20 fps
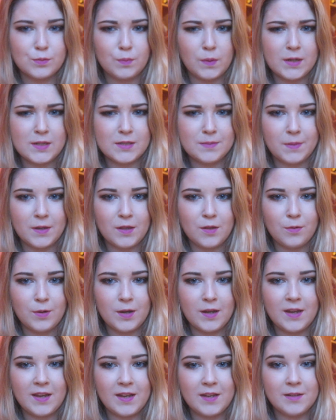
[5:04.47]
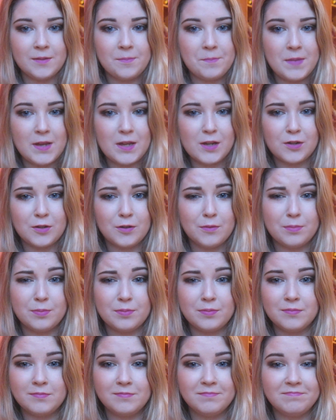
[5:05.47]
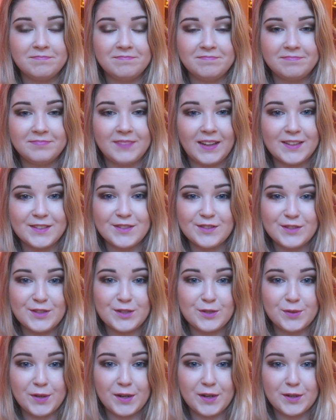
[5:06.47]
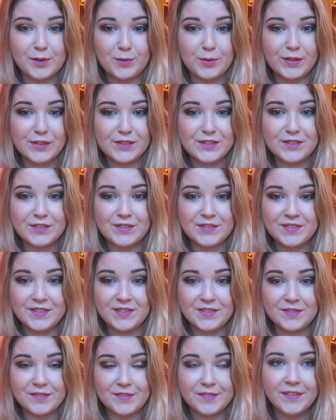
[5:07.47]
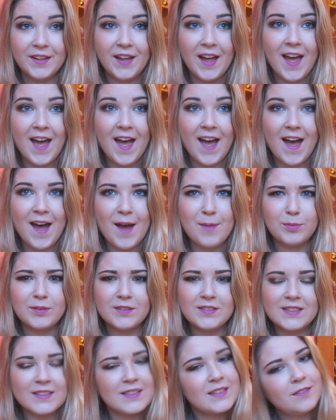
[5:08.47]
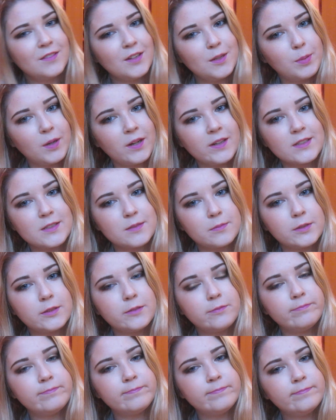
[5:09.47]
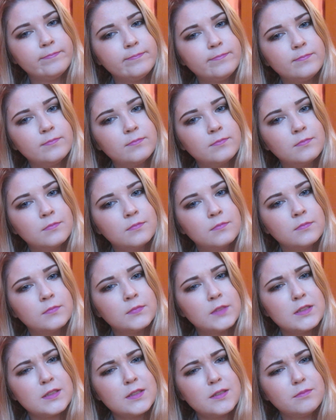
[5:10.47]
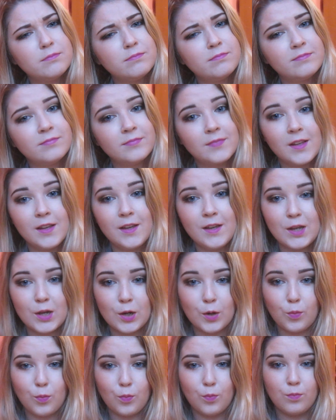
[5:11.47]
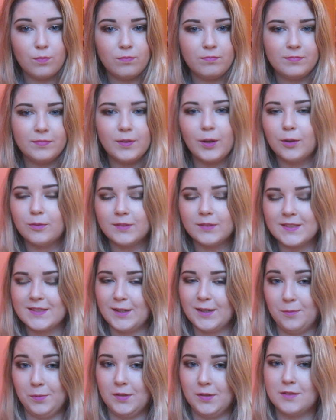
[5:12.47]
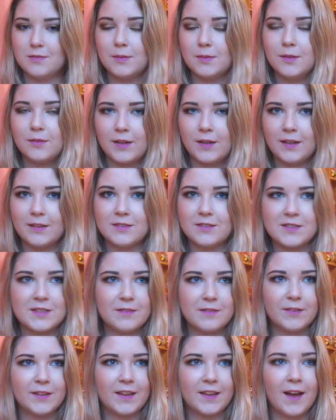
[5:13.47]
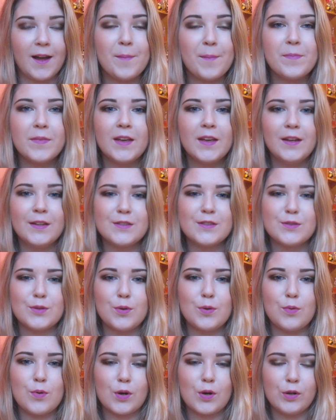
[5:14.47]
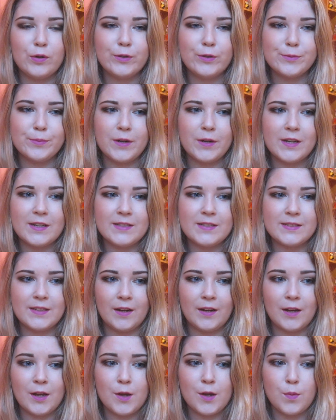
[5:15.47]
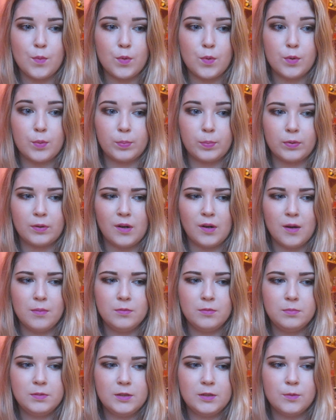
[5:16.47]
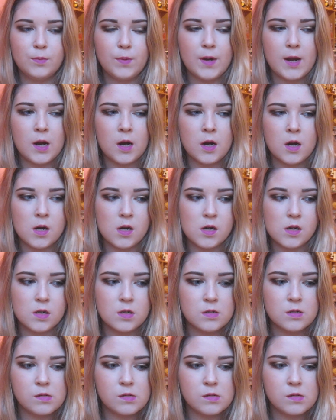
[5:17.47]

wise, by the way. Makeup, that's just too hard a question. So, plus it's not really possible. Is it? No, it's not possible. Okay, I'll just leave it at that. So clothes wise, I would probably wear,